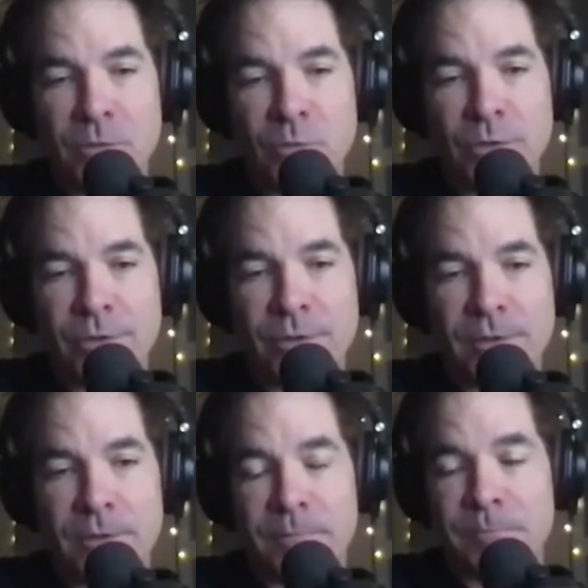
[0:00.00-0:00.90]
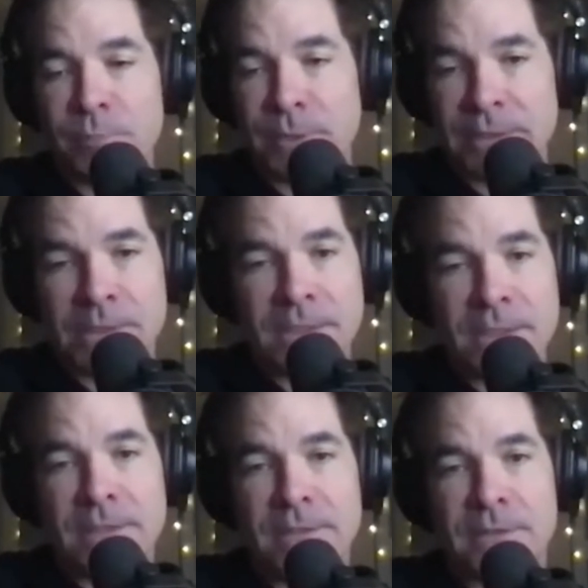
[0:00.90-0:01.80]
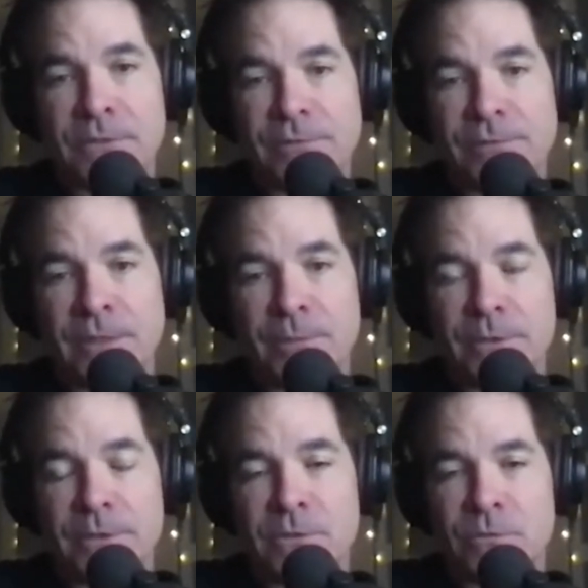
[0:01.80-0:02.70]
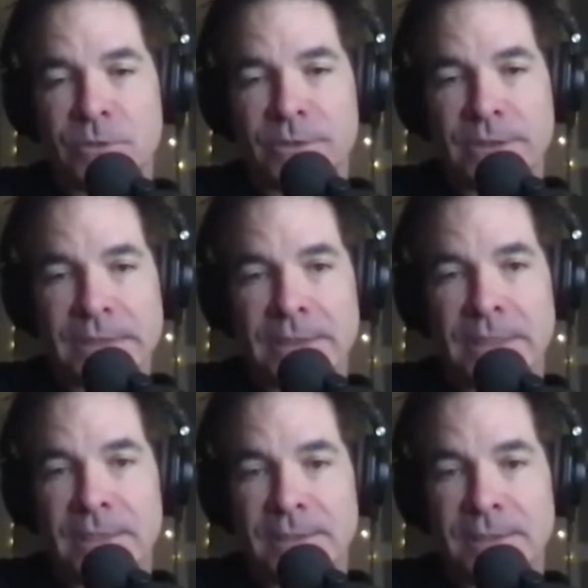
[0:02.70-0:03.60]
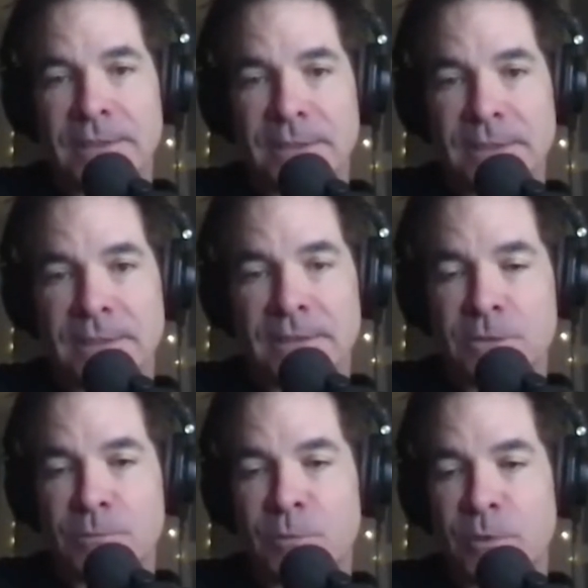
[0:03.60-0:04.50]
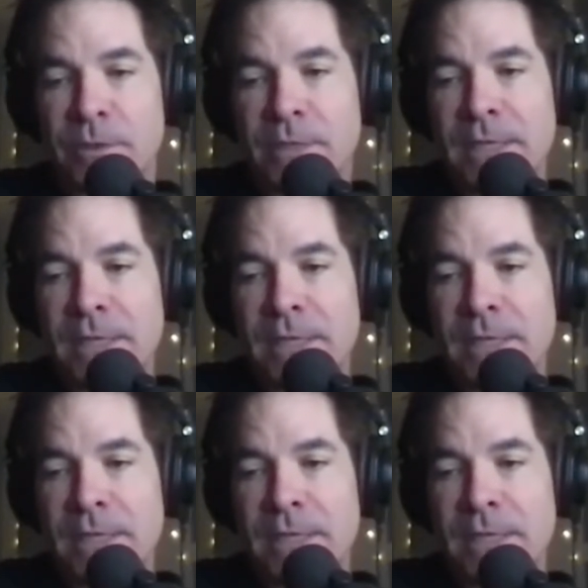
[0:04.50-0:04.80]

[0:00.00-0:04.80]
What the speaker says: with pretty sick kids and their families who really need that dignity and support.